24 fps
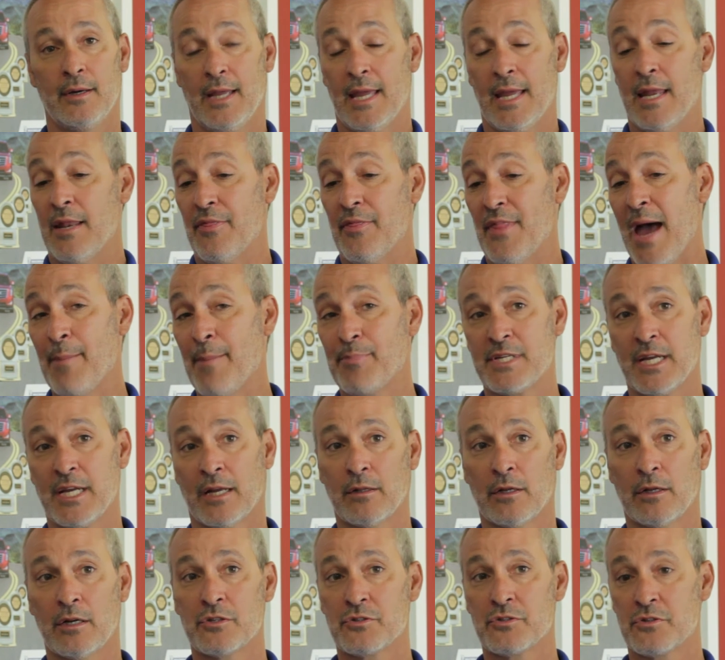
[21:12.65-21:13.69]
And in that
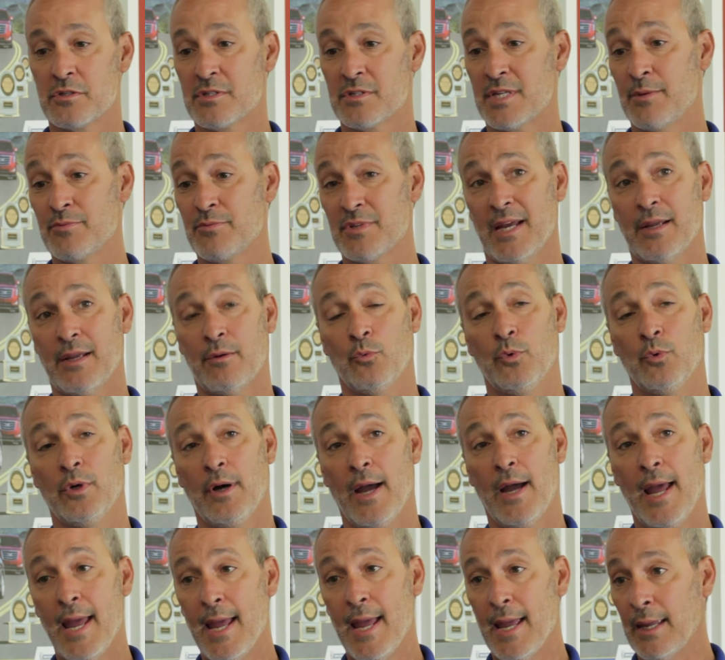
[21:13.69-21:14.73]
particular instance, I was like,
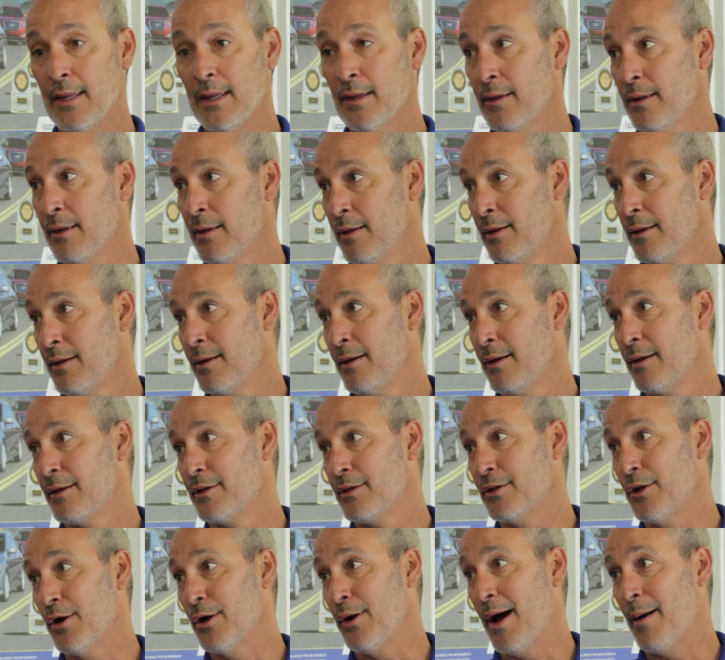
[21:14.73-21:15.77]
well,
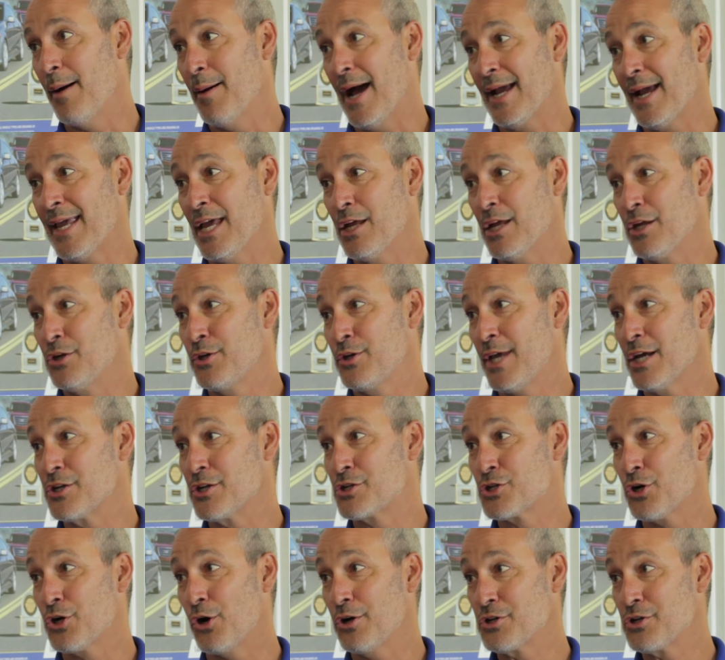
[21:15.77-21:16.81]
you
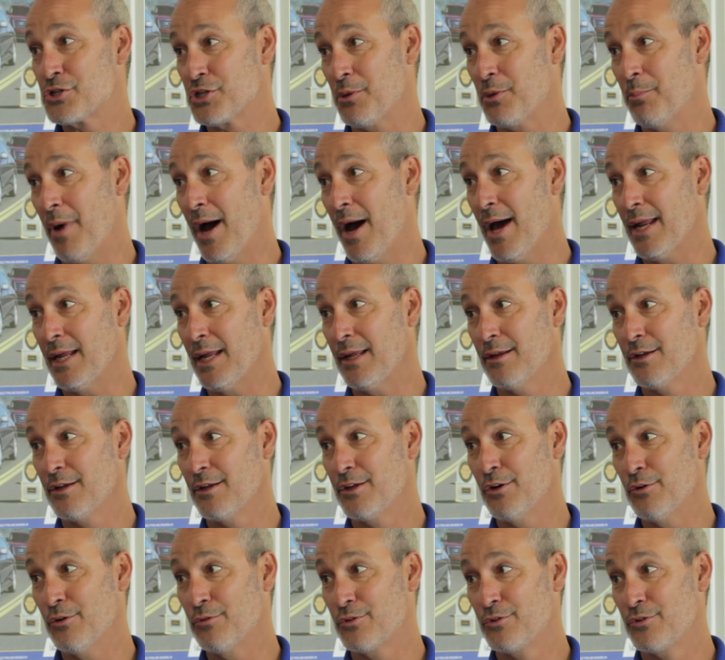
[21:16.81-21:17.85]
can't charge somebody
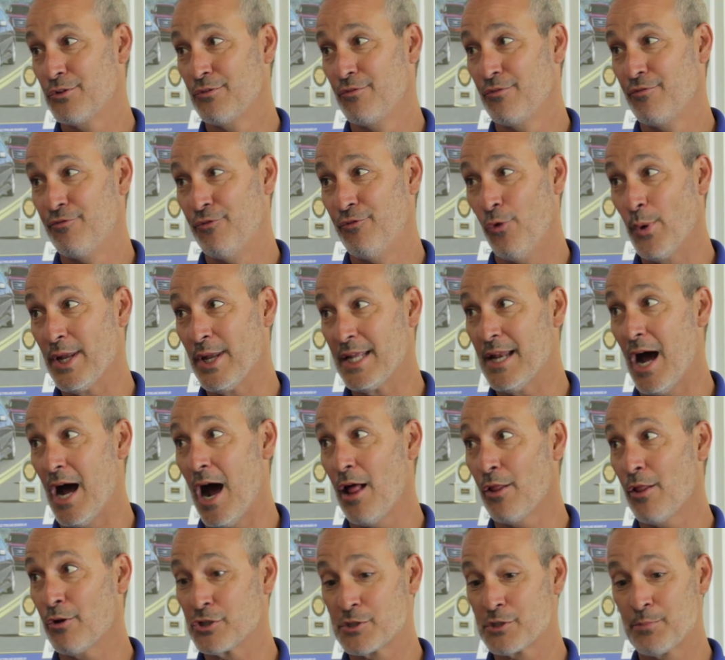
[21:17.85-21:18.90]

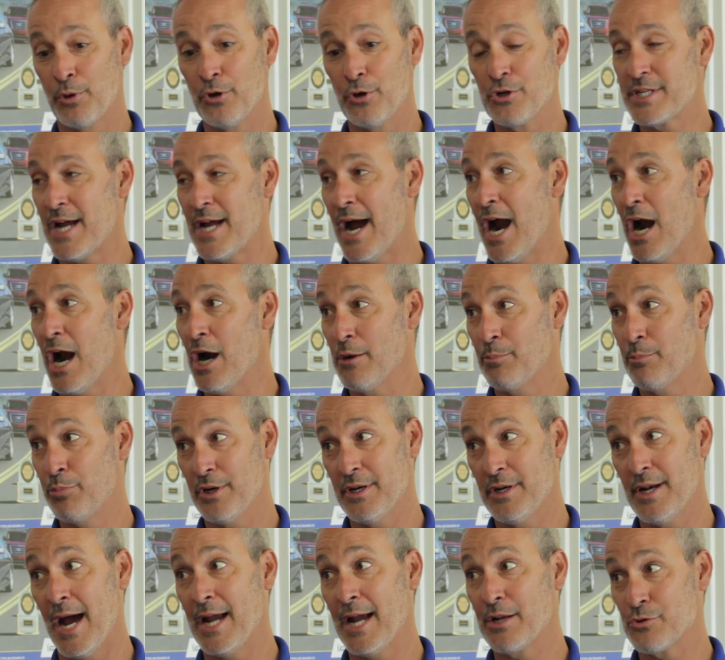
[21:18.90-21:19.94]
$40 per tire to
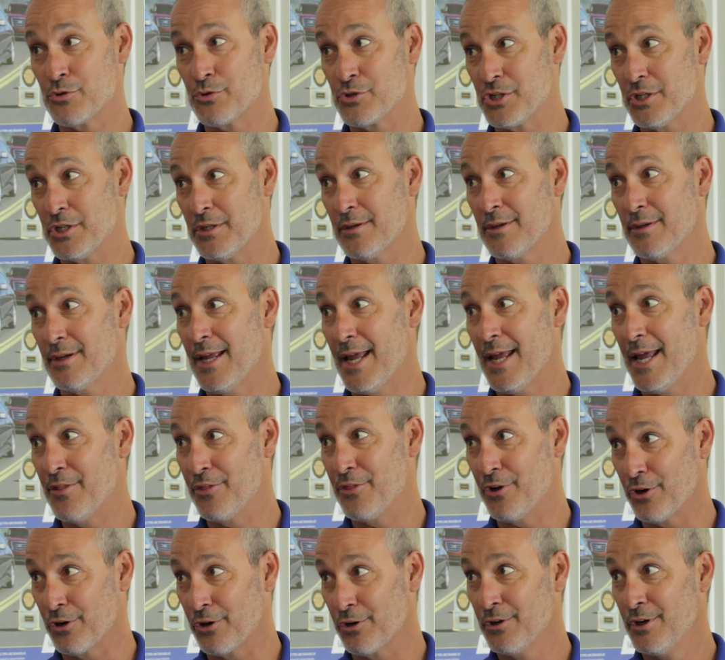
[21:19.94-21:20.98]
put nitrogen in
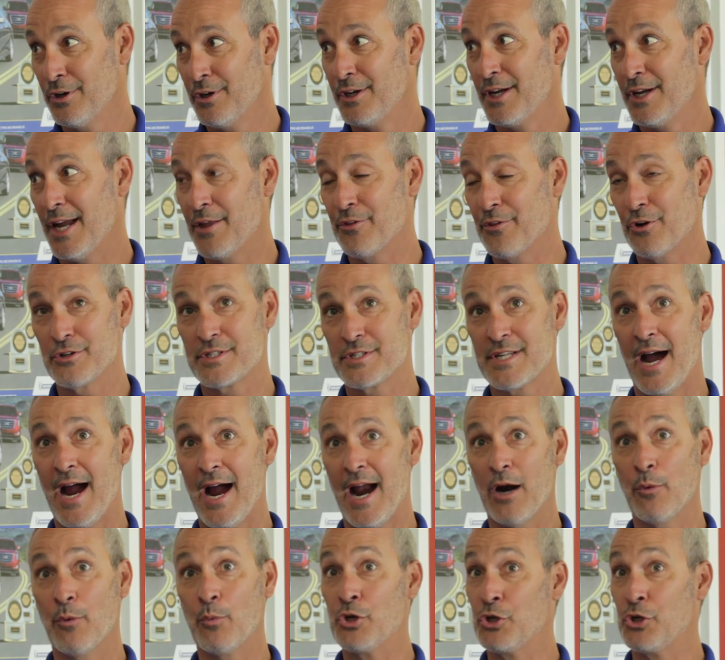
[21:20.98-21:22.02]
their
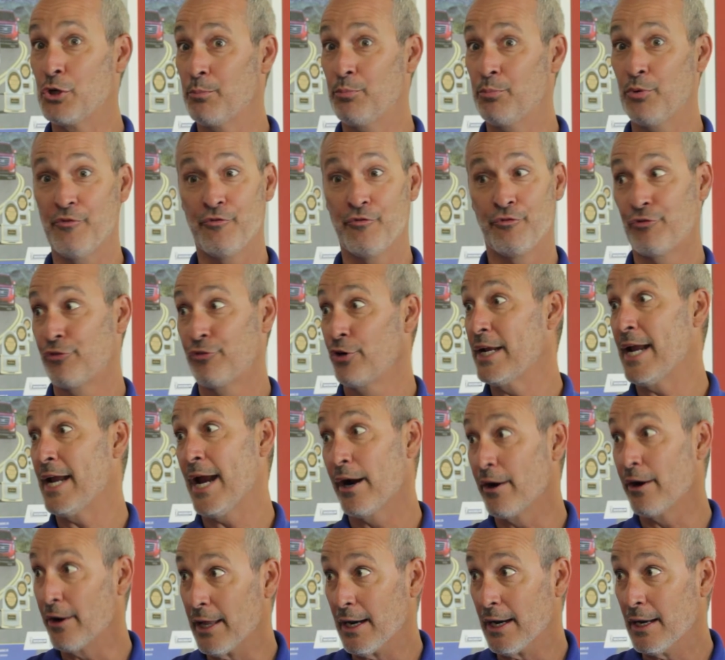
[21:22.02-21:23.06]
tire when you can put free
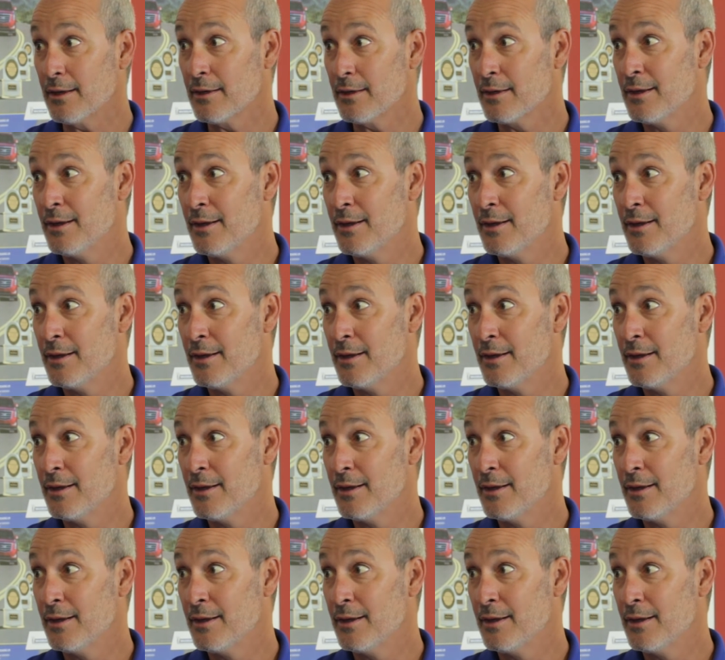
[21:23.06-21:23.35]
air in it.